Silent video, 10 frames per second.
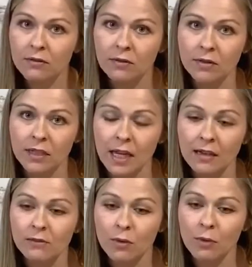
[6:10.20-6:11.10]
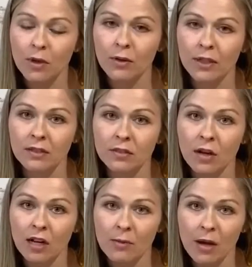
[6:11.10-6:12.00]
The next one we're going to
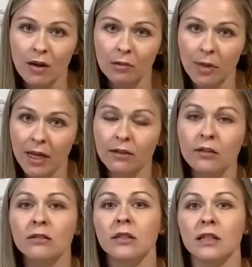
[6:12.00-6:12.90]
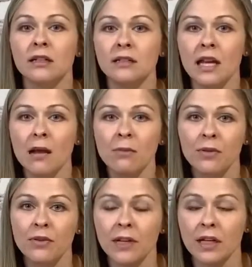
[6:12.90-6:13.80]
talk about our pattern in depth,
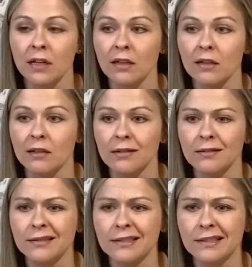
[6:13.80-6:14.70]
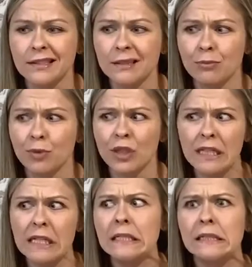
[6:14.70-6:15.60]
and it's pretty
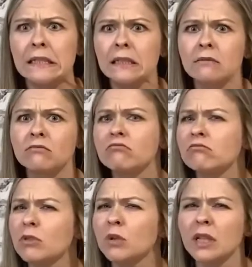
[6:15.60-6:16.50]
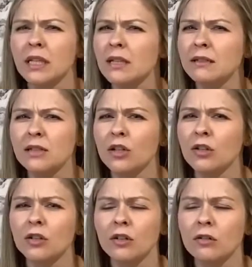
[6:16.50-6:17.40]
easy. It really is.
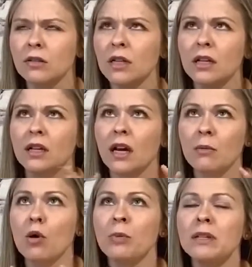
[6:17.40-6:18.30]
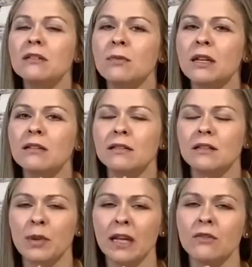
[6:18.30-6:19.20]
I'm hoping to make this as
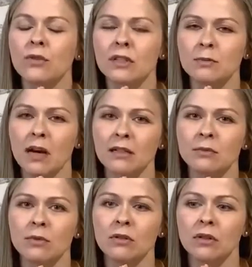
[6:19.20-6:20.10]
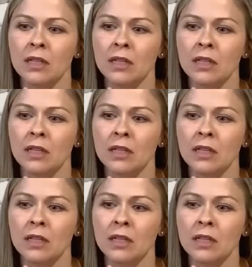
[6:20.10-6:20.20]
pain-free as possible.